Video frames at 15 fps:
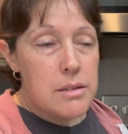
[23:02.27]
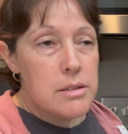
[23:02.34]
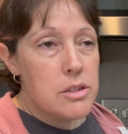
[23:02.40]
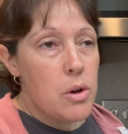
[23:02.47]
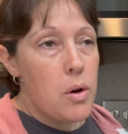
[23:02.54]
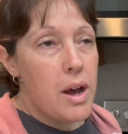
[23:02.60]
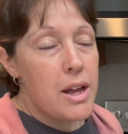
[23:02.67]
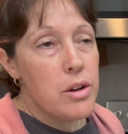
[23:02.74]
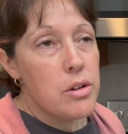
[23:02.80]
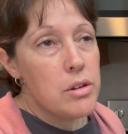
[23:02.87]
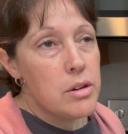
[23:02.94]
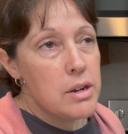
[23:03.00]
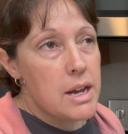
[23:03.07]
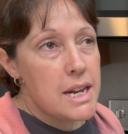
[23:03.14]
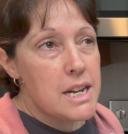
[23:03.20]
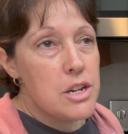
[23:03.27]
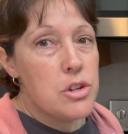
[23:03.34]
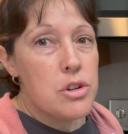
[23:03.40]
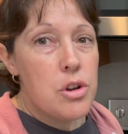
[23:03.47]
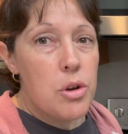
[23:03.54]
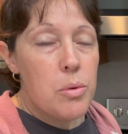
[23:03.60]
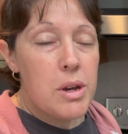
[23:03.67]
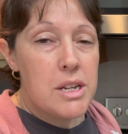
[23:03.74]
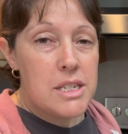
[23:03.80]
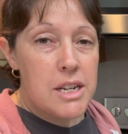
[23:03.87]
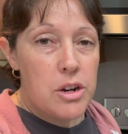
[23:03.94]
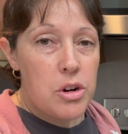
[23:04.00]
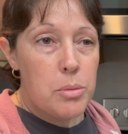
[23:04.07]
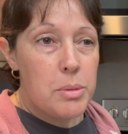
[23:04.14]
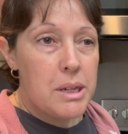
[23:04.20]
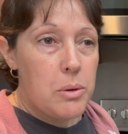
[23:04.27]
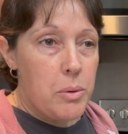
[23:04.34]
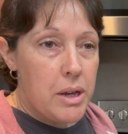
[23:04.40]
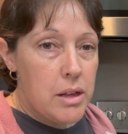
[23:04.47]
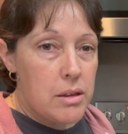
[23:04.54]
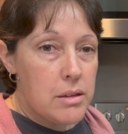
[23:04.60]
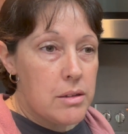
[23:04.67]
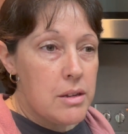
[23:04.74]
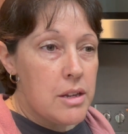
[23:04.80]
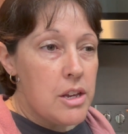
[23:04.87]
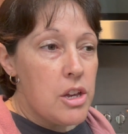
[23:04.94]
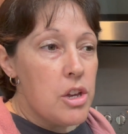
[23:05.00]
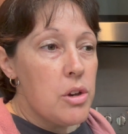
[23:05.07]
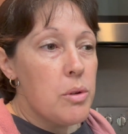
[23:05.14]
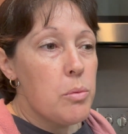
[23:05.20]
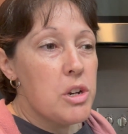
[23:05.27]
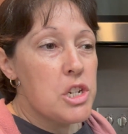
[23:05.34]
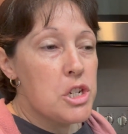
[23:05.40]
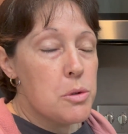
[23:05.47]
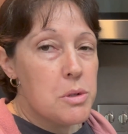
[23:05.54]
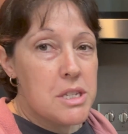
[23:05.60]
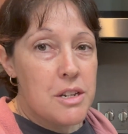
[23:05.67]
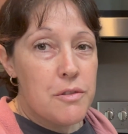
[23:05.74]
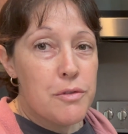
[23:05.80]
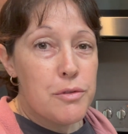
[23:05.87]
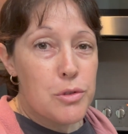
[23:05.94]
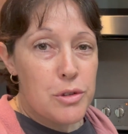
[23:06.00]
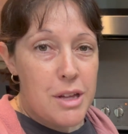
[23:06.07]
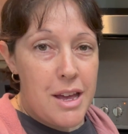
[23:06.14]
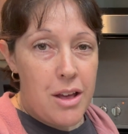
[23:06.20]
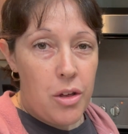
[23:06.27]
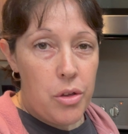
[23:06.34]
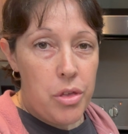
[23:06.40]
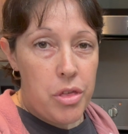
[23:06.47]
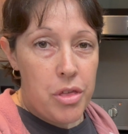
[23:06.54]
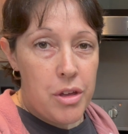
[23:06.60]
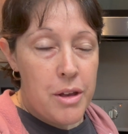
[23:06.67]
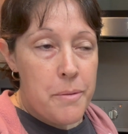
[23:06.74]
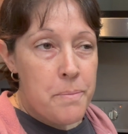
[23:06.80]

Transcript: So I didn't know her terribly well when she was in full health.